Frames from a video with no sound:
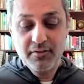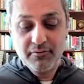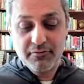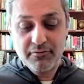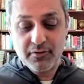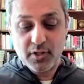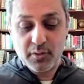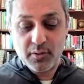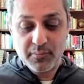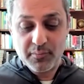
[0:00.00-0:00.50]

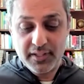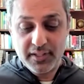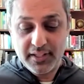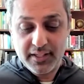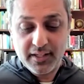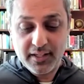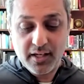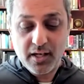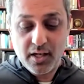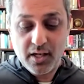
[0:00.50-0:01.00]
from
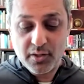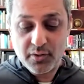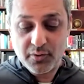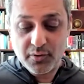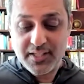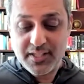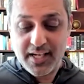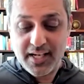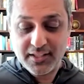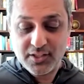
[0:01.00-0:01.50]
the other
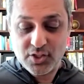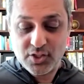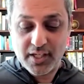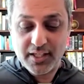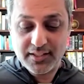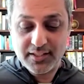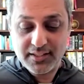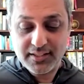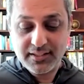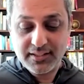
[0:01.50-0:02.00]
tech
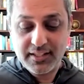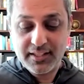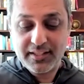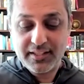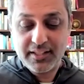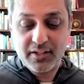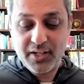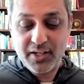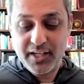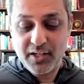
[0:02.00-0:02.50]
giants, is that
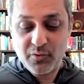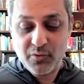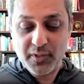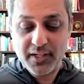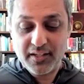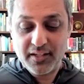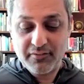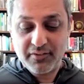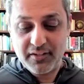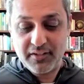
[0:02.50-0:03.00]
their hit
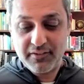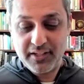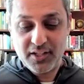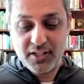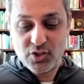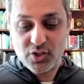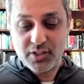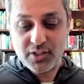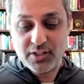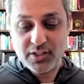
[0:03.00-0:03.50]
rate of
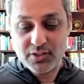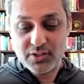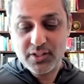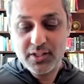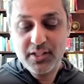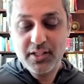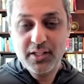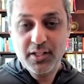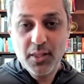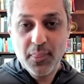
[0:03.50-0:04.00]
innovation
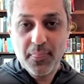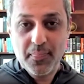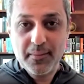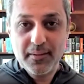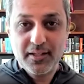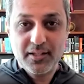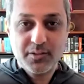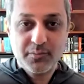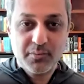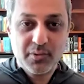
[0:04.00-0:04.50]

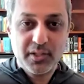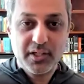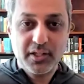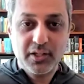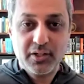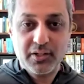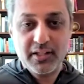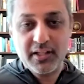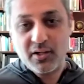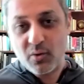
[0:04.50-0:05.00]
is pretty
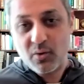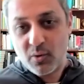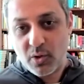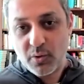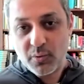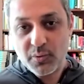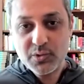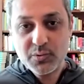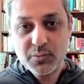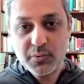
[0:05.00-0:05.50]
good. They don't
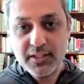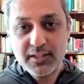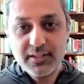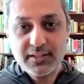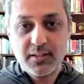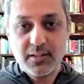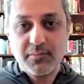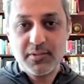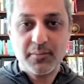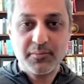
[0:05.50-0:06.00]
always win.
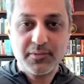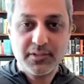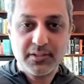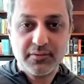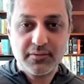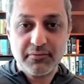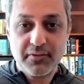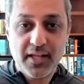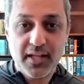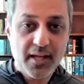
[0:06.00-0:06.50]
Sometimes it's
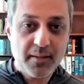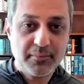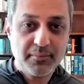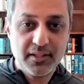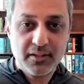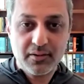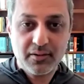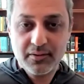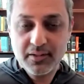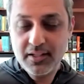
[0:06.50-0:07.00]
a flop.
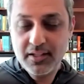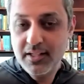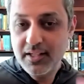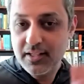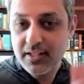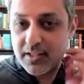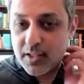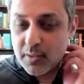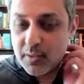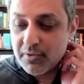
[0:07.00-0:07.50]
There are
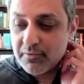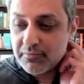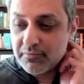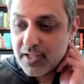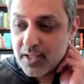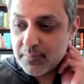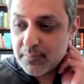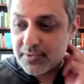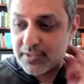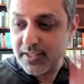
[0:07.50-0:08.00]
a number of
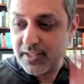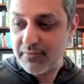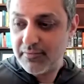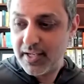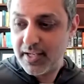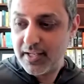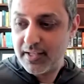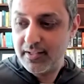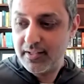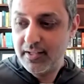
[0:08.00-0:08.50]
flops they've
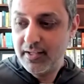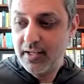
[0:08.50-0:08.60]
had,